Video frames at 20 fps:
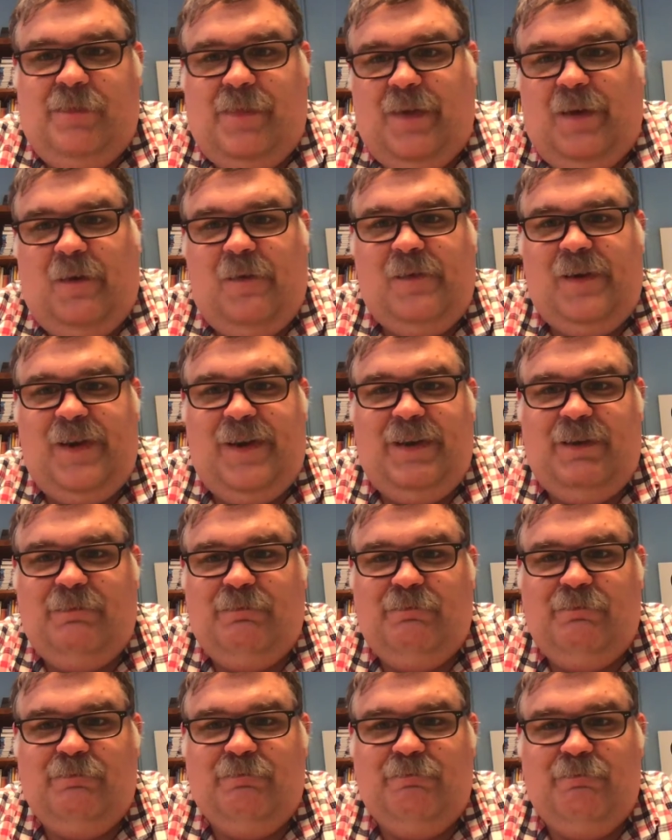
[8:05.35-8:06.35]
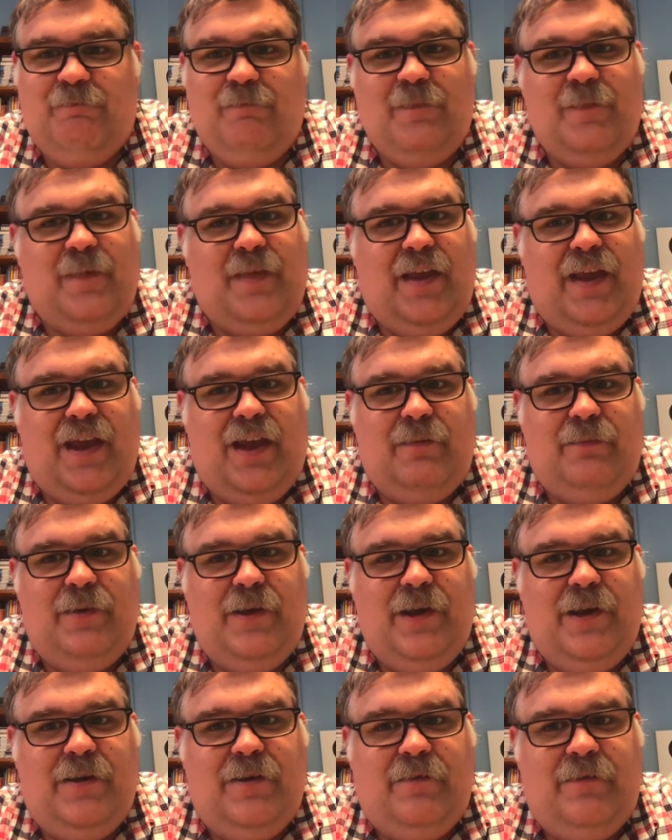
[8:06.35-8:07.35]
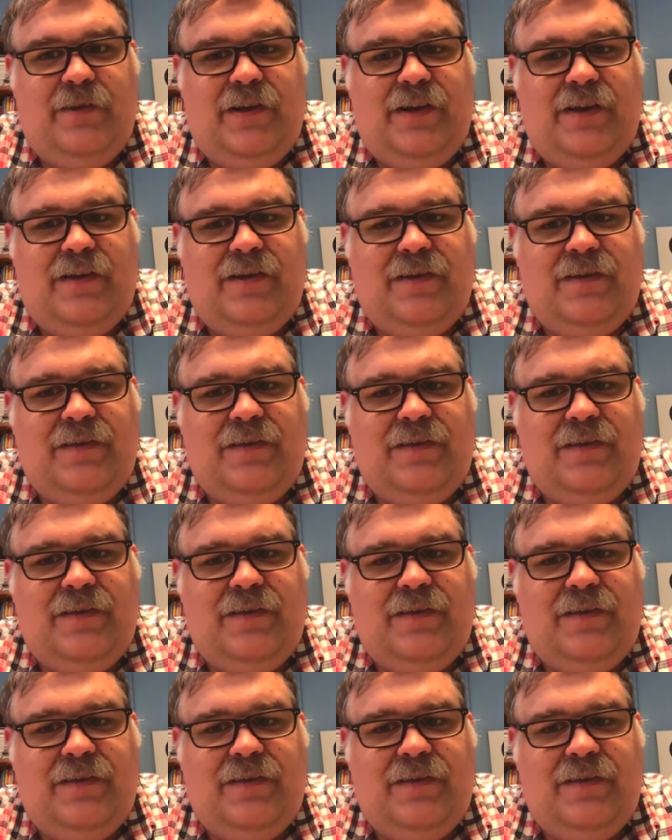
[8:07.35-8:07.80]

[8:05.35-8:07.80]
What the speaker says: Okay, happy Otter Week.